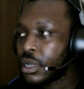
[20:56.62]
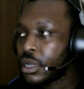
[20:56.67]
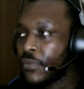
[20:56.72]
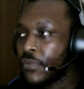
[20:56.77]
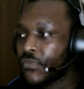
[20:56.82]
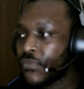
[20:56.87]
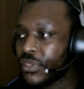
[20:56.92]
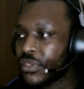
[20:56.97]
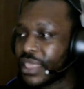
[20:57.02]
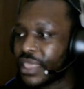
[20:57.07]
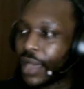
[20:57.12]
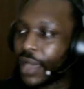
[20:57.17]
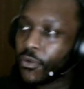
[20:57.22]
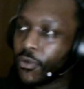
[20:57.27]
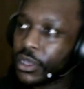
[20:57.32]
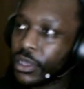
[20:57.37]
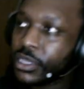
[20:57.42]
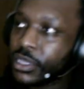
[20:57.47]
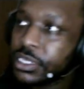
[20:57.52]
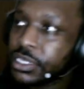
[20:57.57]
And that
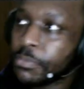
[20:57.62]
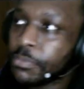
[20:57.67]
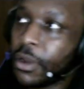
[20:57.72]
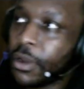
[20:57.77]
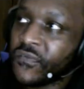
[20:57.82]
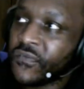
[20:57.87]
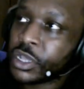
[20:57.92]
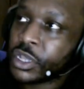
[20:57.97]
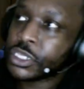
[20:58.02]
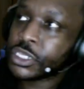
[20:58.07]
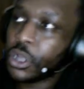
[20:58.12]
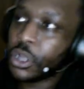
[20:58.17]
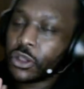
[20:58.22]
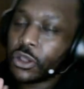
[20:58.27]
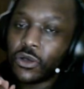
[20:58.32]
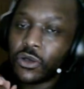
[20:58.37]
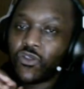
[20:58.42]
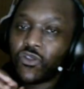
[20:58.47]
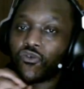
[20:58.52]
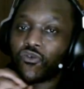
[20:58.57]
was A Perfect
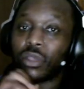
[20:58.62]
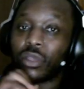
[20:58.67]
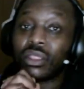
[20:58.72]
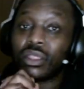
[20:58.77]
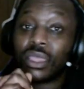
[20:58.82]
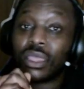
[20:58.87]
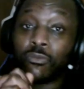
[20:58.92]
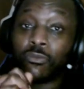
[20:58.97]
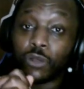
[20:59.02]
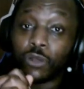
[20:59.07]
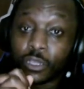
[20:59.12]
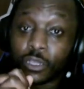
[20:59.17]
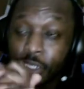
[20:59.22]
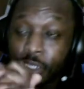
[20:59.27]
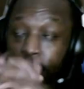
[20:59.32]
Circle, 3 Libras.